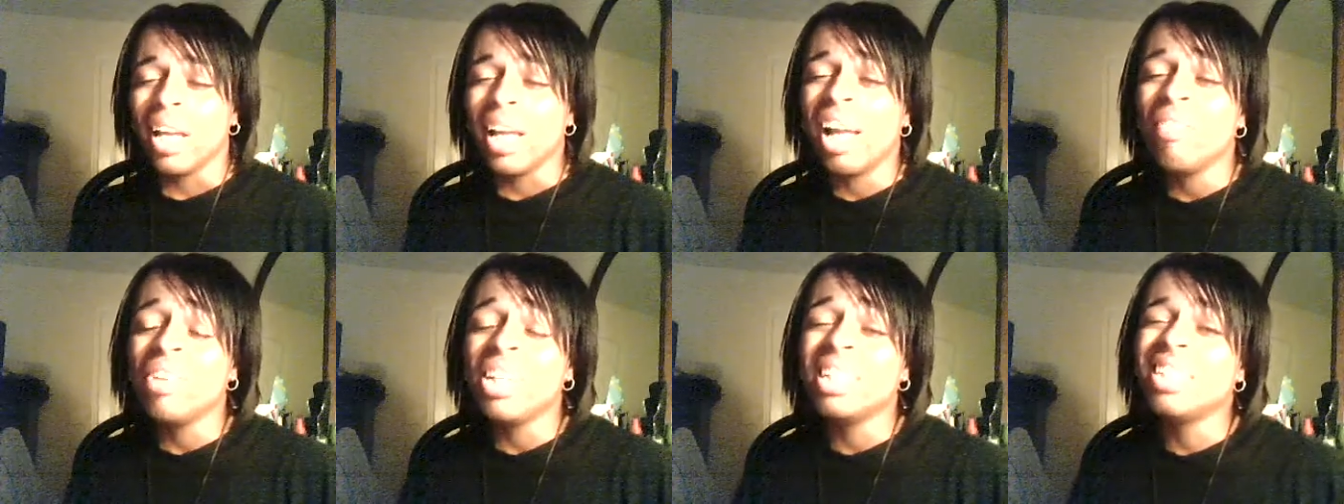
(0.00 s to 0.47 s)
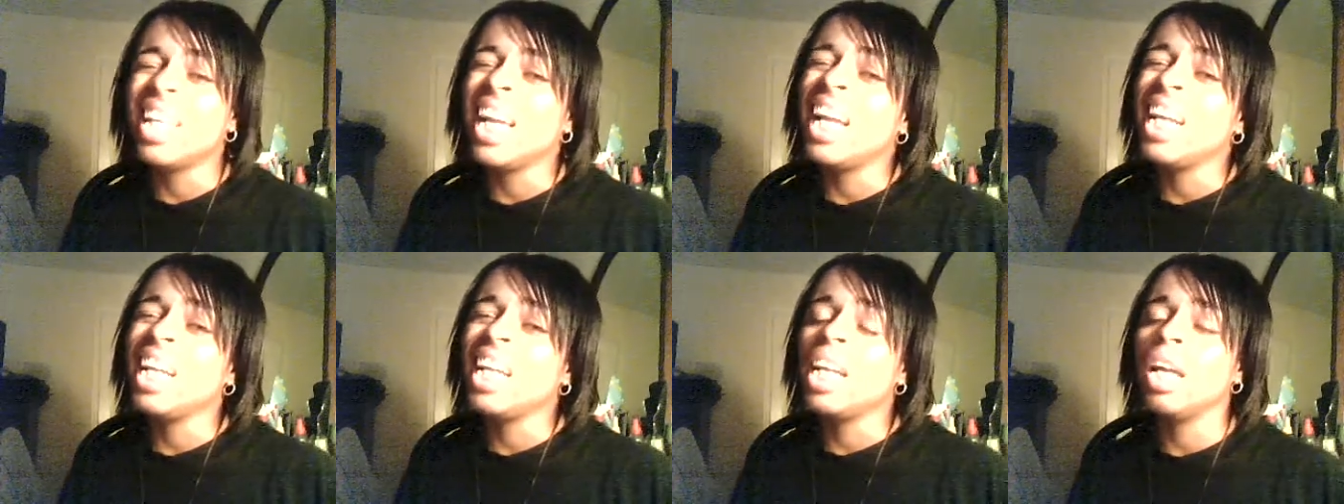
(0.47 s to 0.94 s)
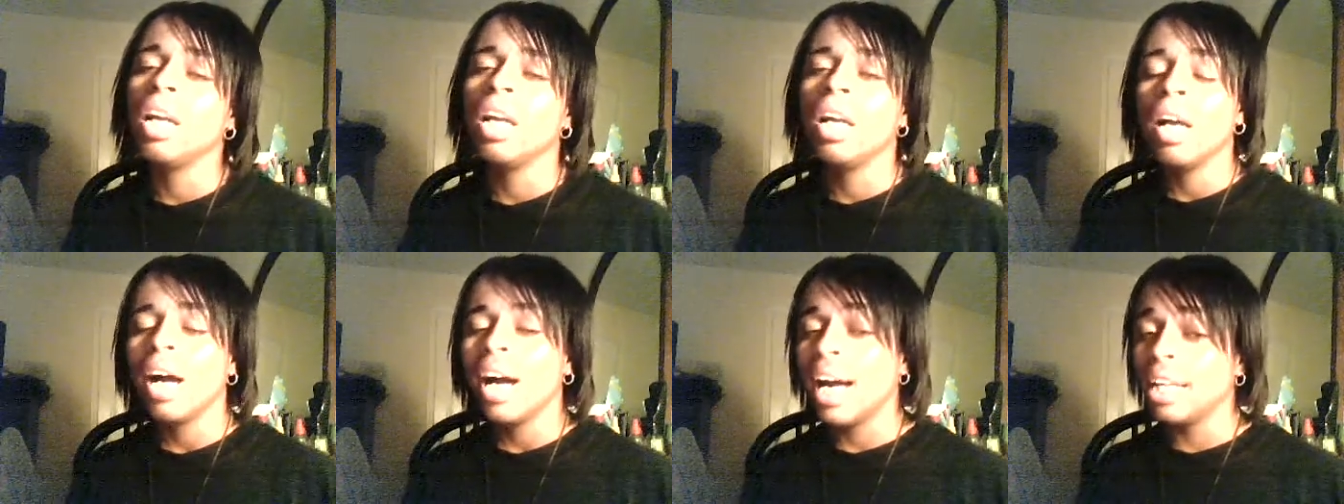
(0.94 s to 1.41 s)
oh. Every day
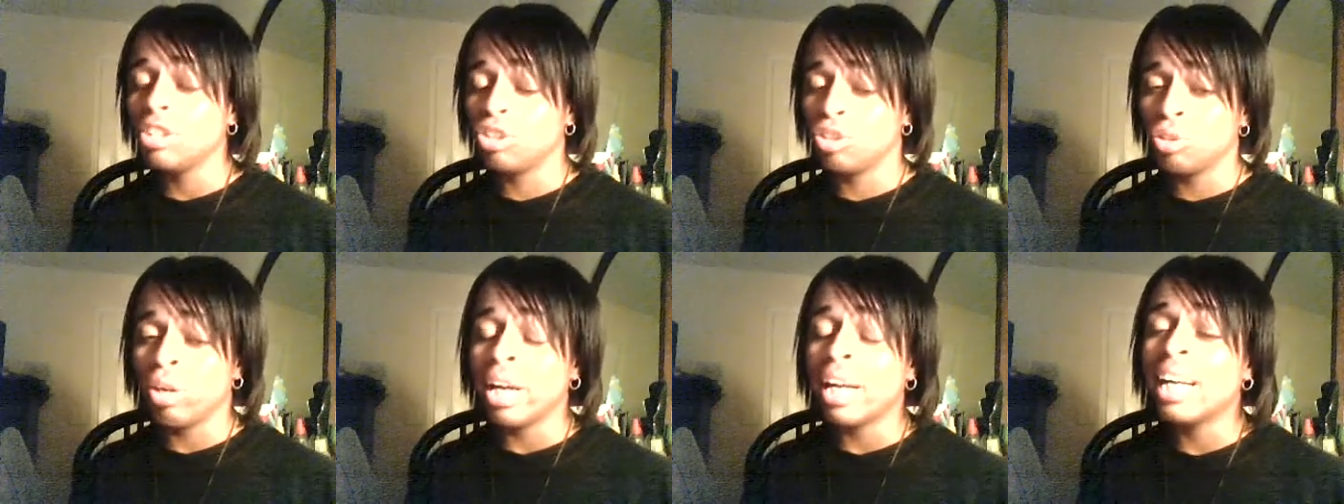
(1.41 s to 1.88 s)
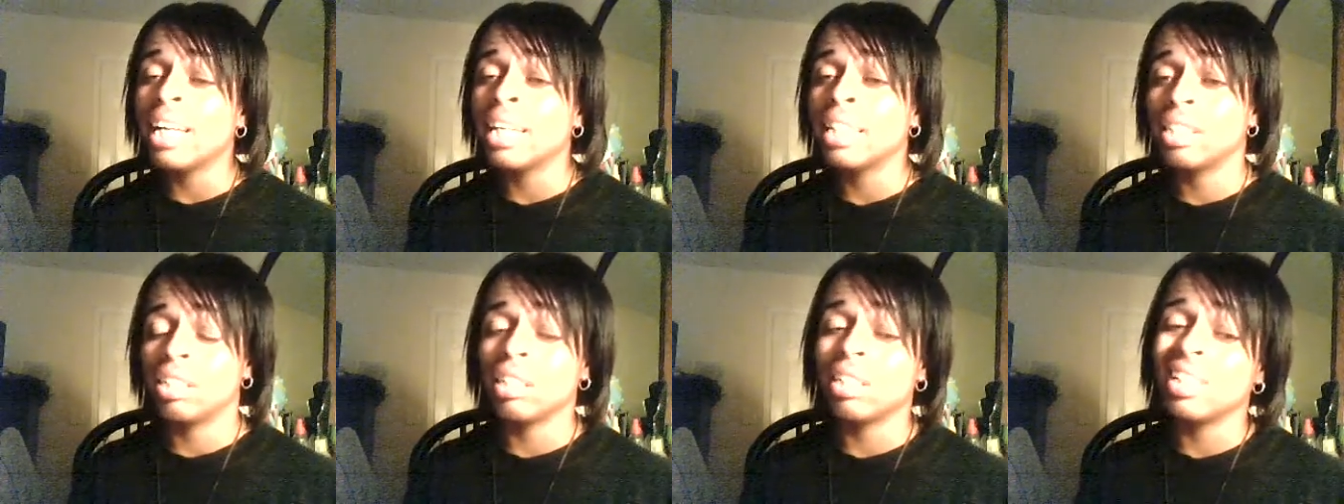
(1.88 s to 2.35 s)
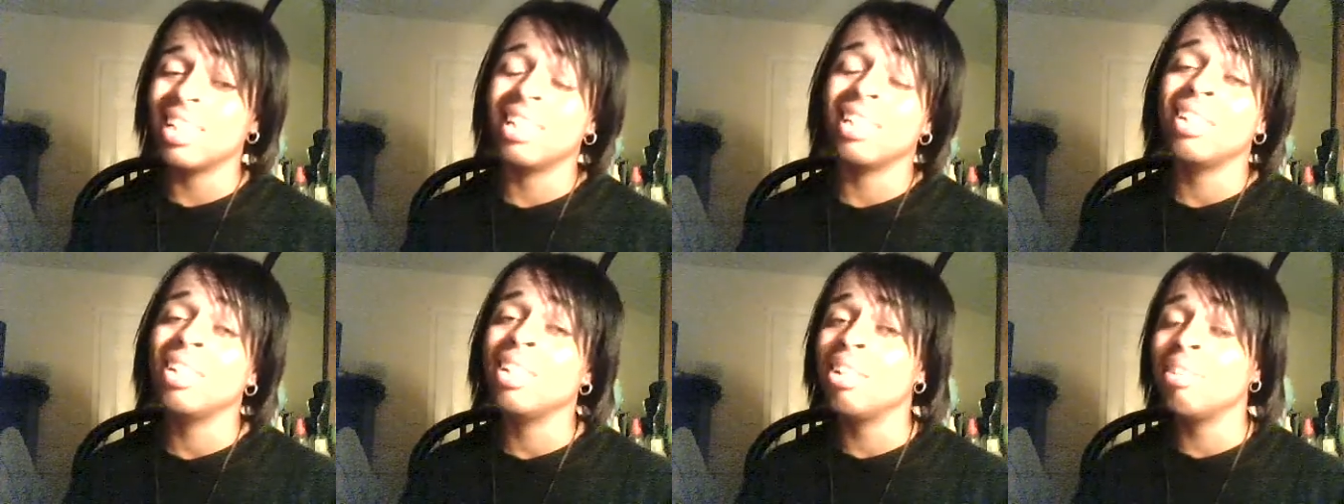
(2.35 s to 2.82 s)
I try to
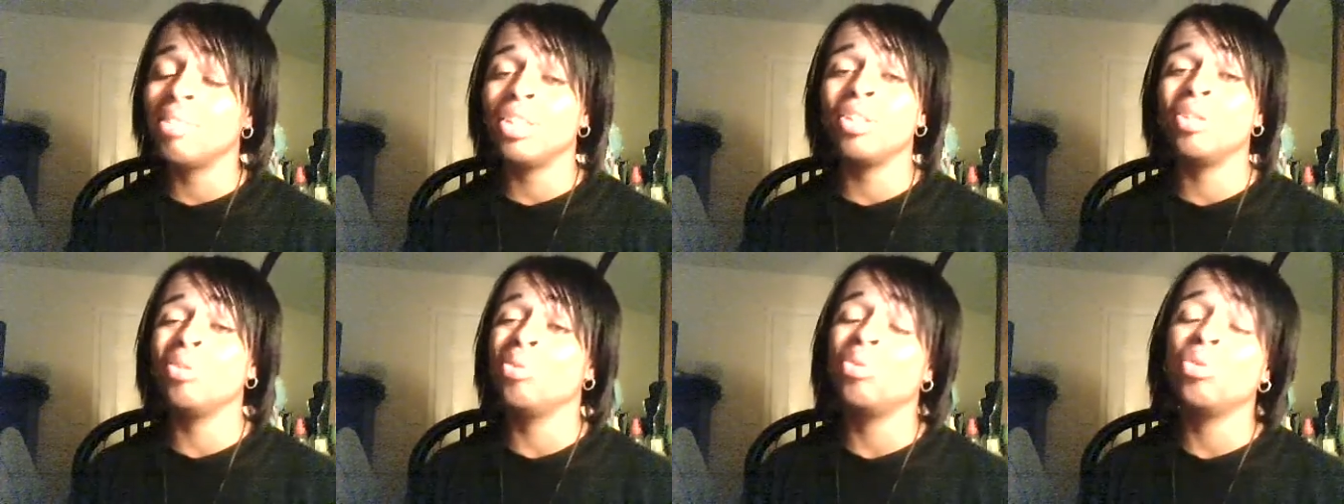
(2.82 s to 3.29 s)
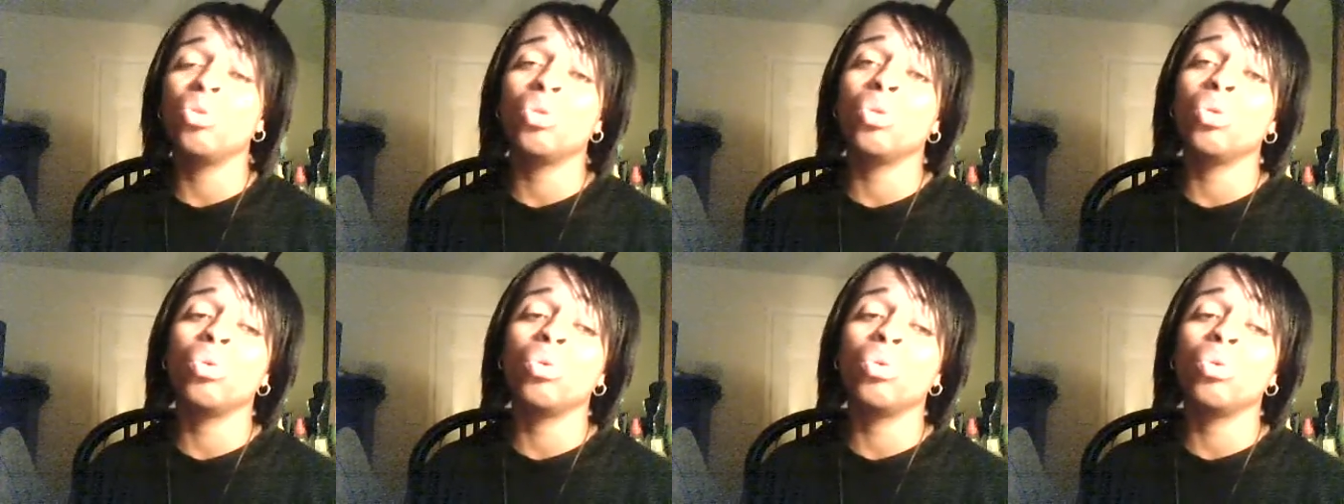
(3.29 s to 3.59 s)
love you